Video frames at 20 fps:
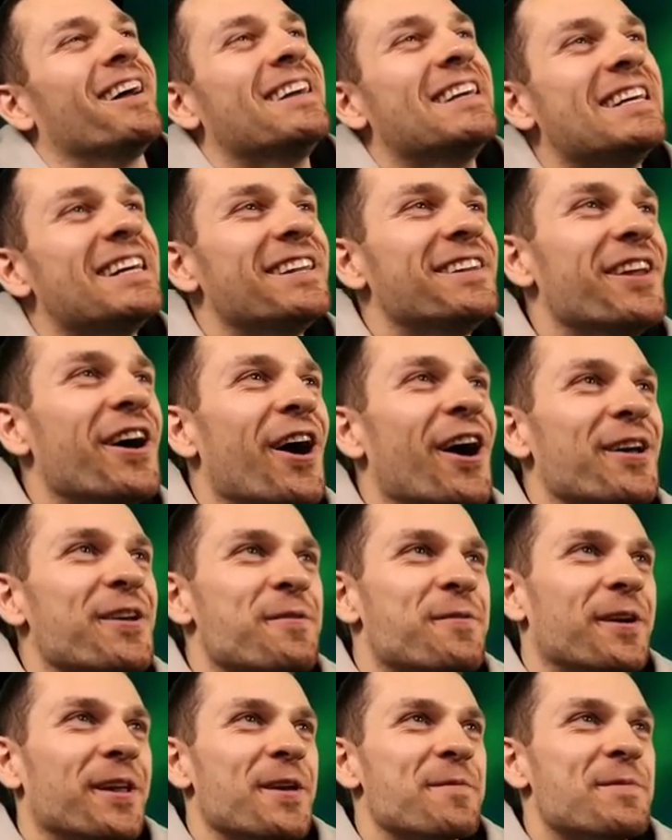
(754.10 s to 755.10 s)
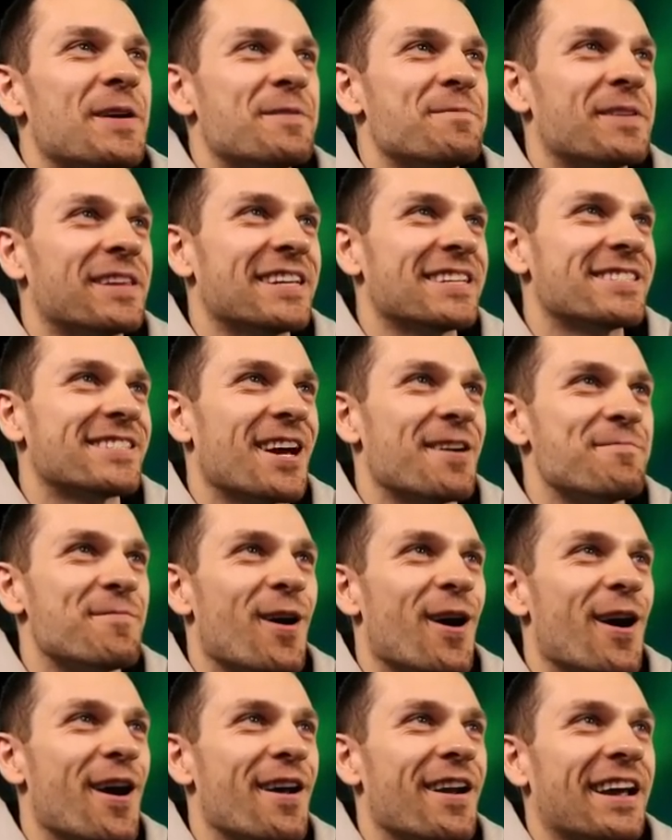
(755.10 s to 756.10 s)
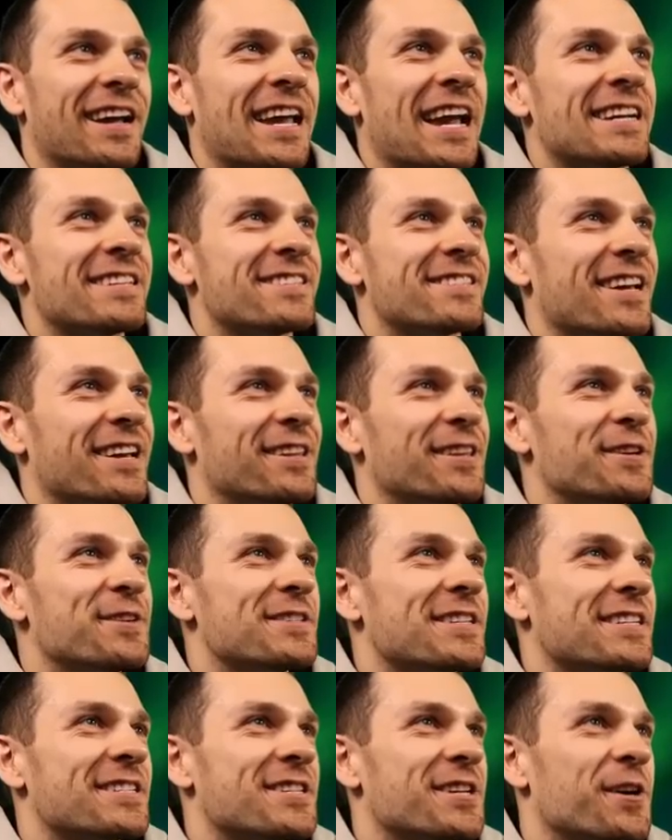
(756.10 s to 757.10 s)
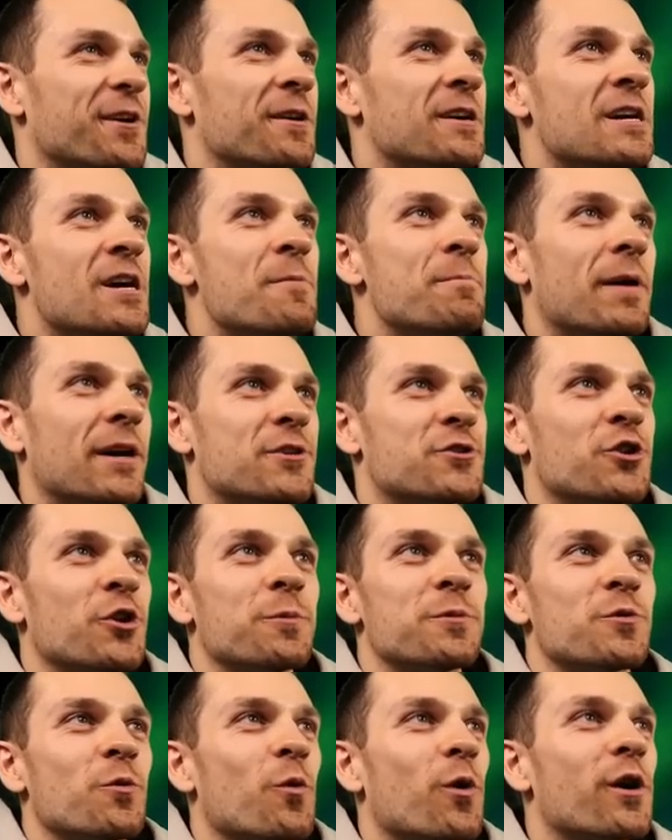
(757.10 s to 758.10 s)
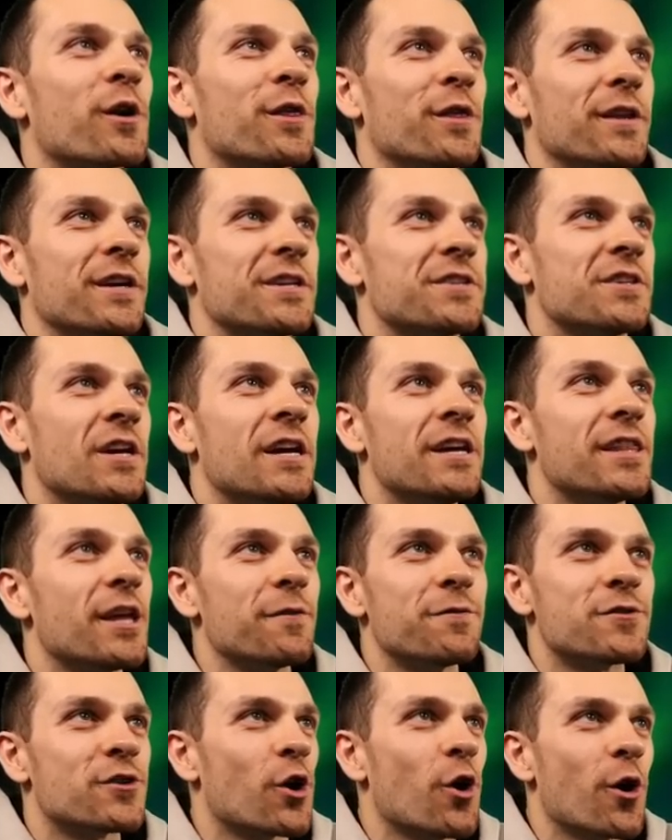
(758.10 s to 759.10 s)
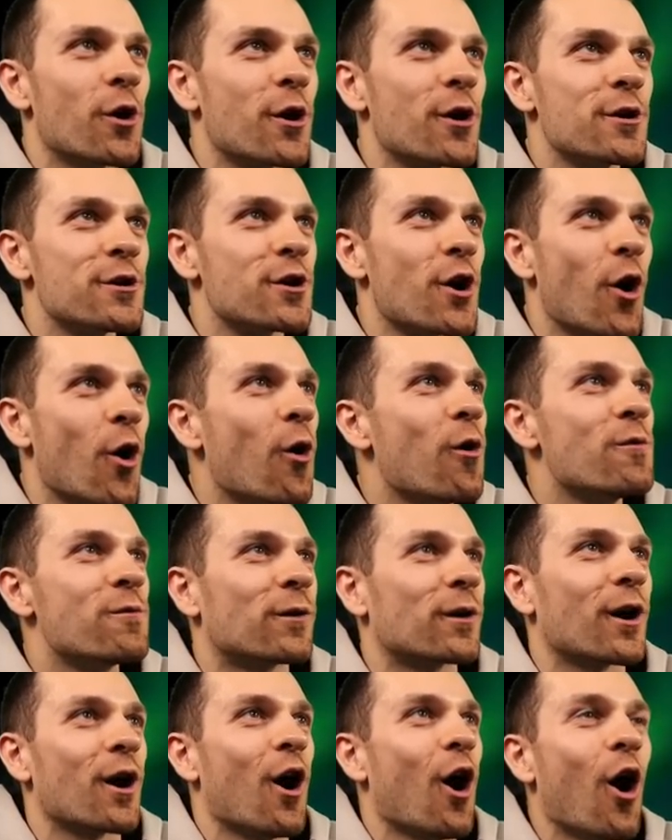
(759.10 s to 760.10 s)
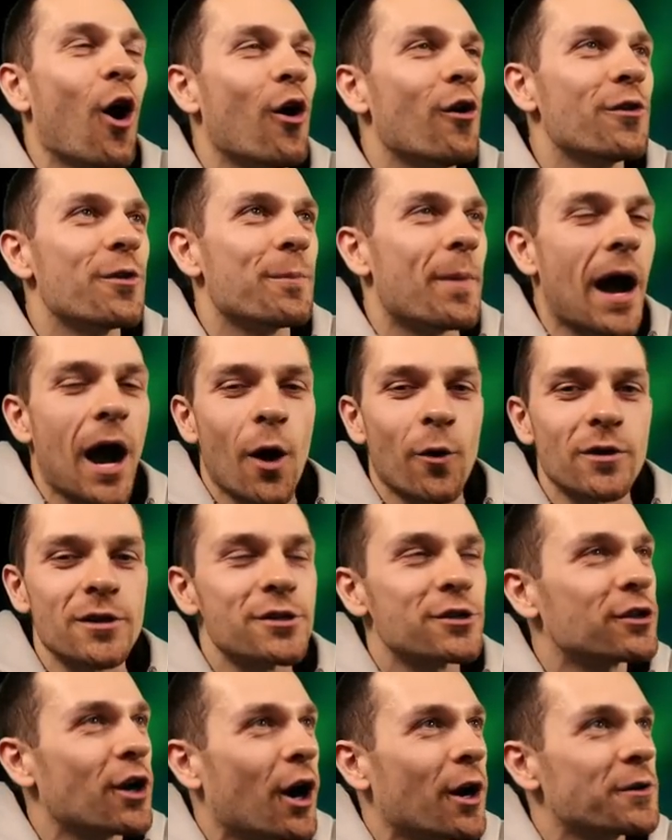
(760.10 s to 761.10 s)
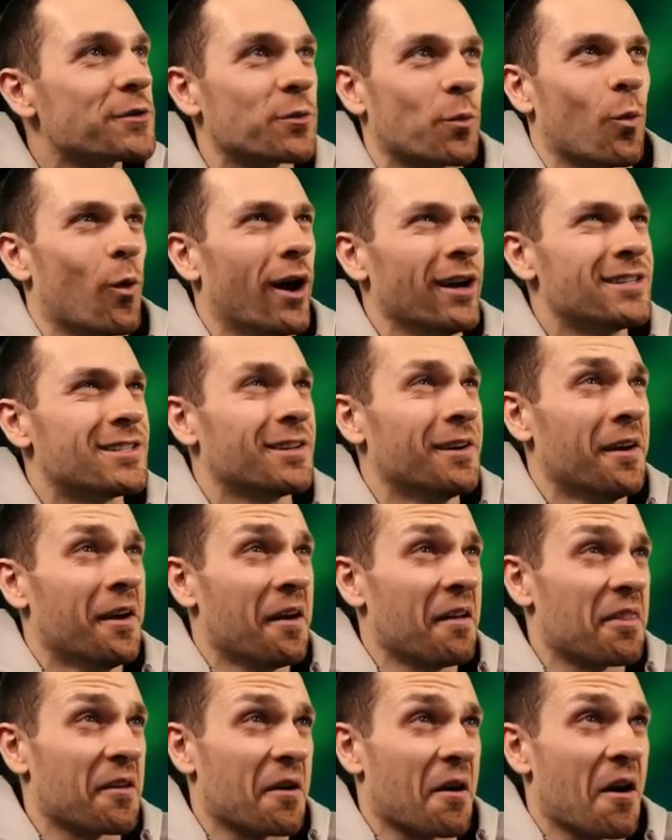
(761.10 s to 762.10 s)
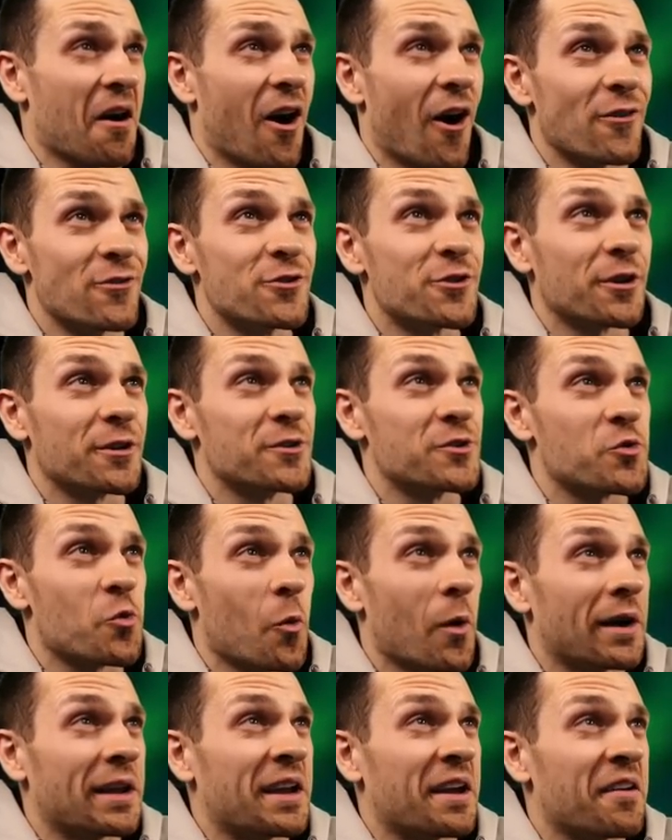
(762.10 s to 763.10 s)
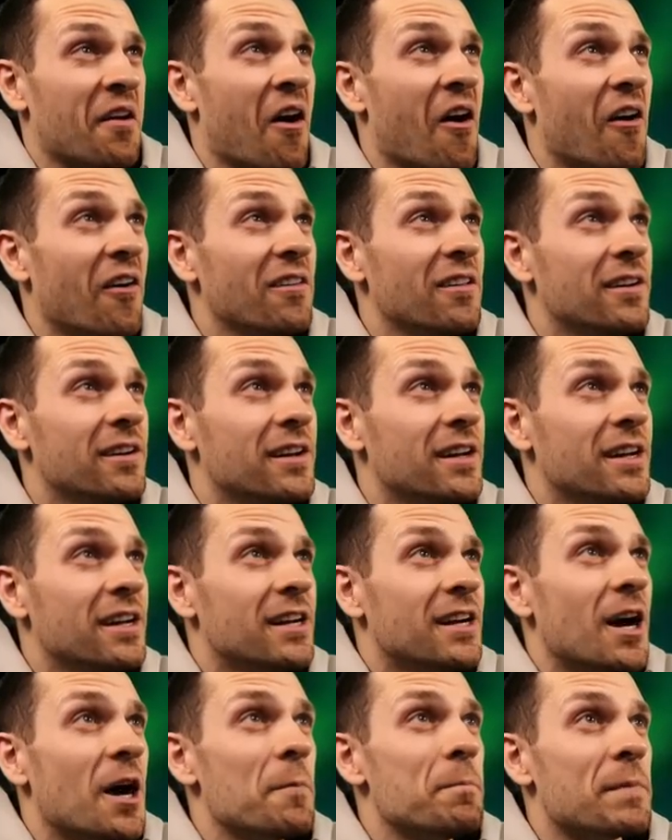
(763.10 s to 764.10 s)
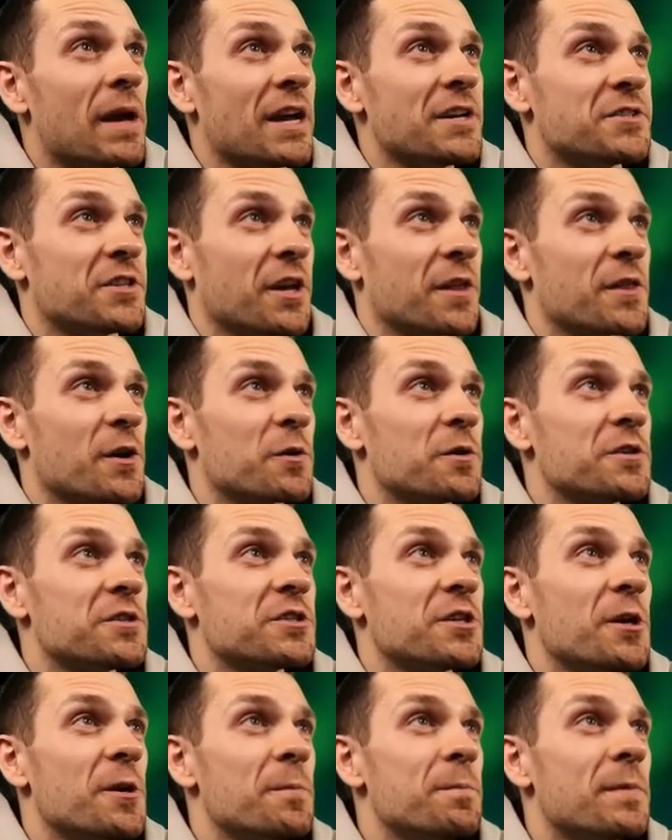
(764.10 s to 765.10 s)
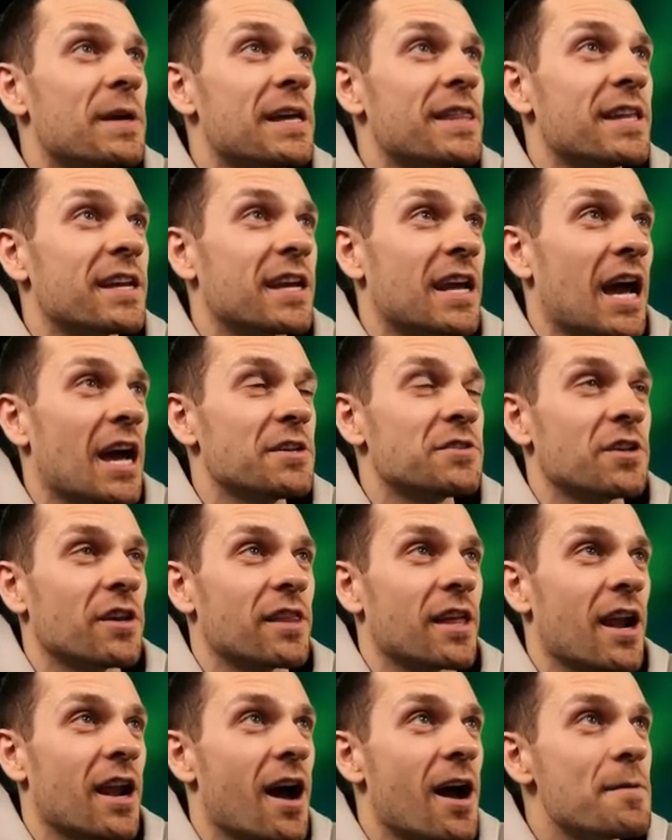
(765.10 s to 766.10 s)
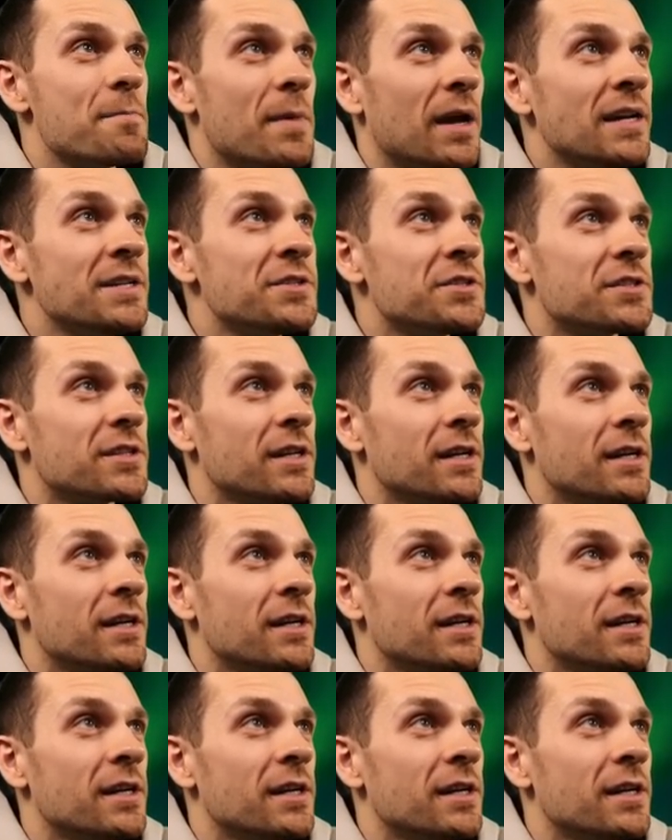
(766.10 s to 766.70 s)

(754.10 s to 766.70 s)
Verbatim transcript: No, you really beat me this time, Mario, and I can't stand losing to you. My troops worthless. They've turned over all the power stars. What? There are one hundred twenty in all? Amazing. There was some in the casa that I missed.